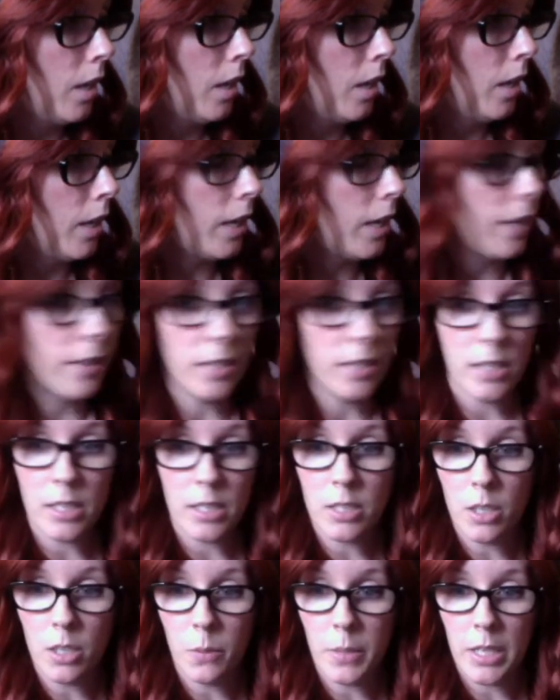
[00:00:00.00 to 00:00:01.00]
I think
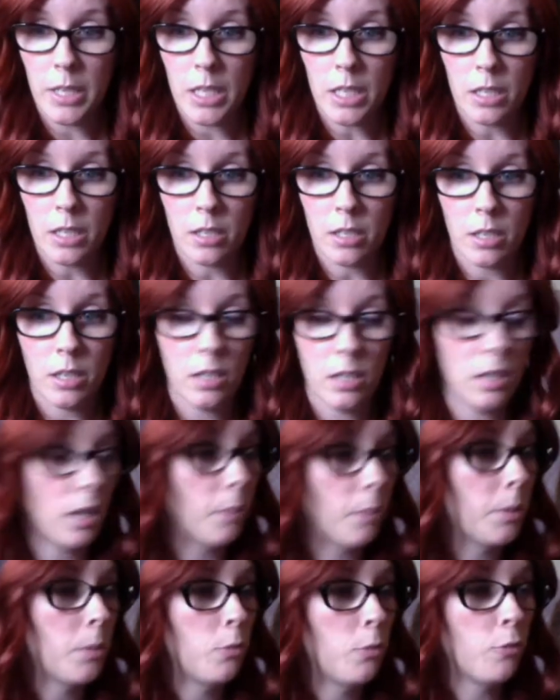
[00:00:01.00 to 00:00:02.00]
that's all we need.
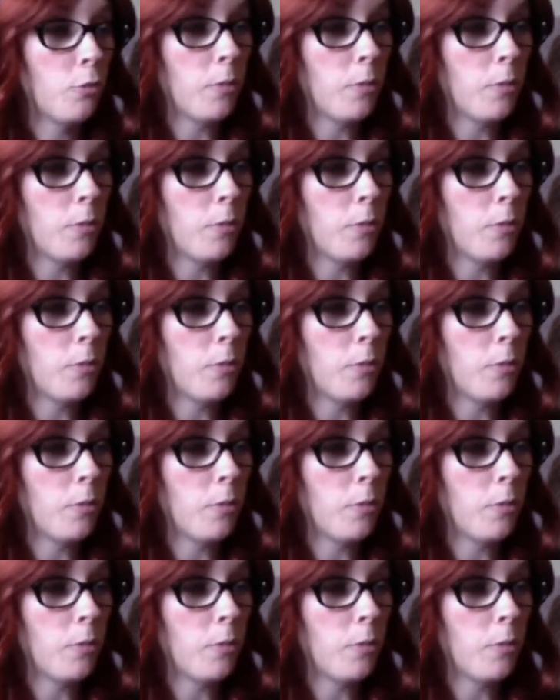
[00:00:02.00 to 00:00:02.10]
I'm going to move my